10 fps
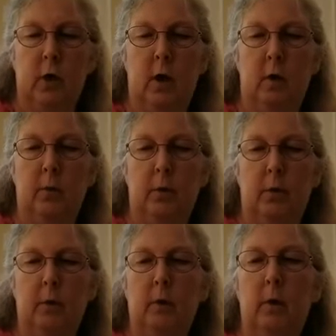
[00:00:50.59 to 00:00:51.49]
up
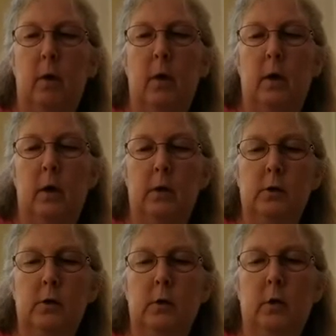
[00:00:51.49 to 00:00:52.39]

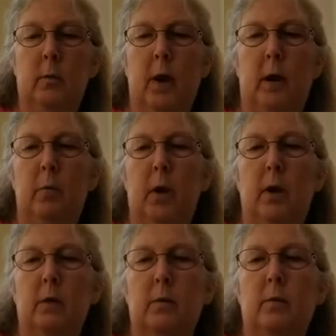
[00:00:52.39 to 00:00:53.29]
into the pipette,